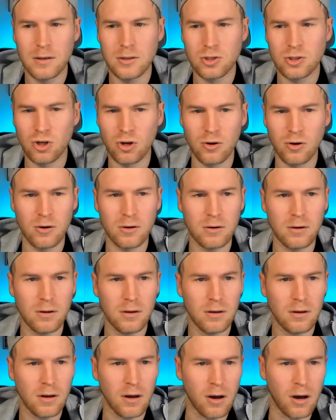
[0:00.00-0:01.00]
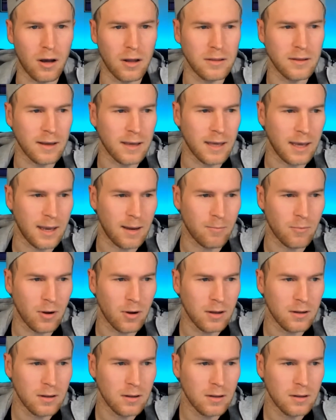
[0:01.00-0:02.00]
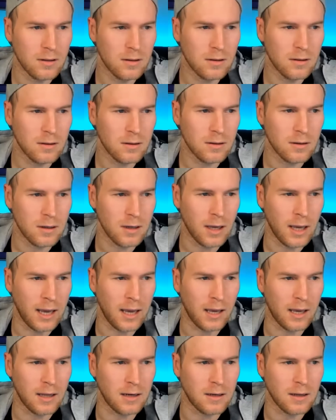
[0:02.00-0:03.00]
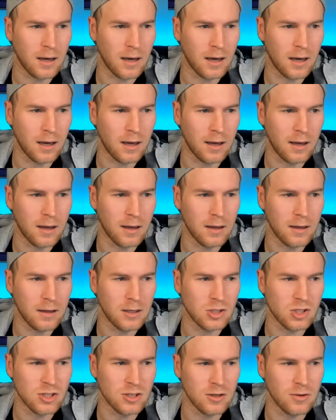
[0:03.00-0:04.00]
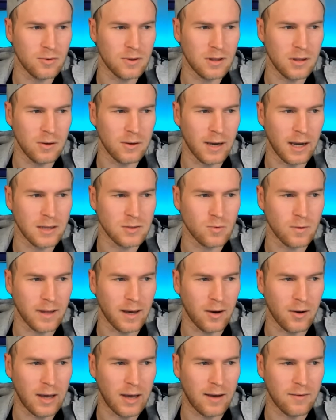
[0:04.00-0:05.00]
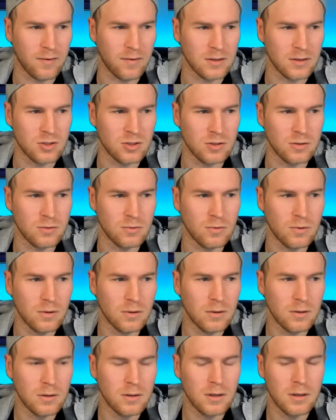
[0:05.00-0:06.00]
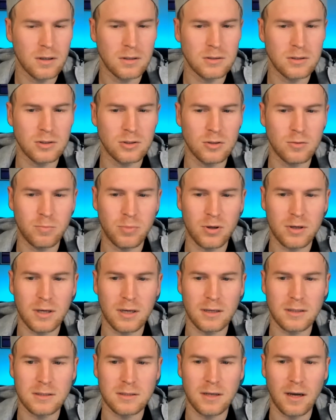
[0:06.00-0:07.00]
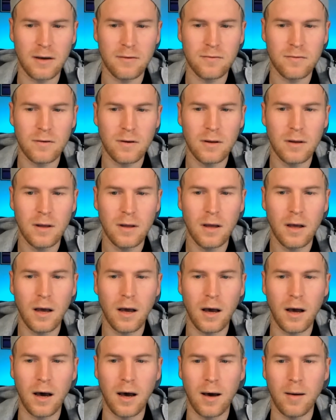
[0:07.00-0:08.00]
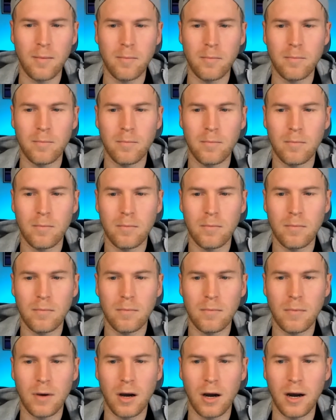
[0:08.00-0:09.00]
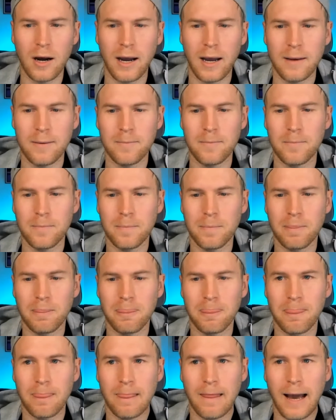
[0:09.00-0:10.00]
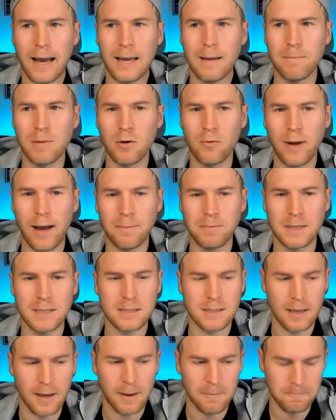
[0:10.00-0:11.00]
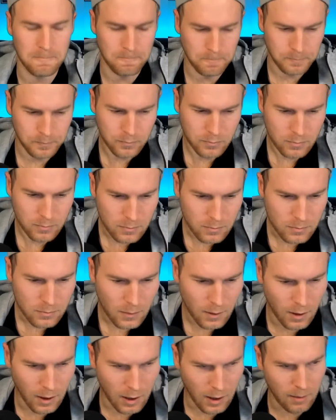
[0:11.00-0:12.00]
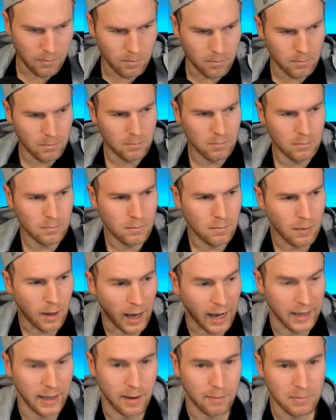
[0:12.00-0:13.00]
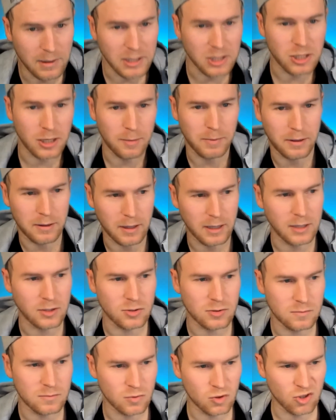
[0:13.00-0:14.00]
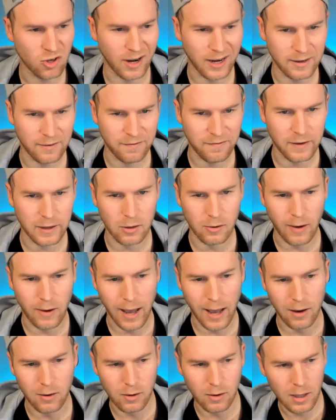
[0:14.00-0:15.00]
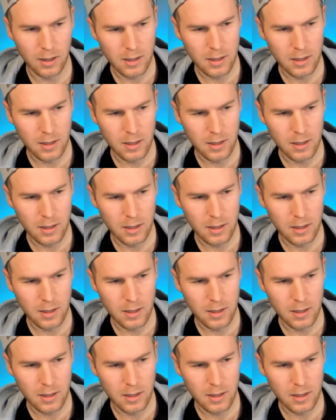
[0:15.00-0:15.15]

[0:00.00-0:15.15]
turn on the camera, and chill with you guys without having to do booking stuff. All right. I am going to wrap this up. I am legitimately trying to figure out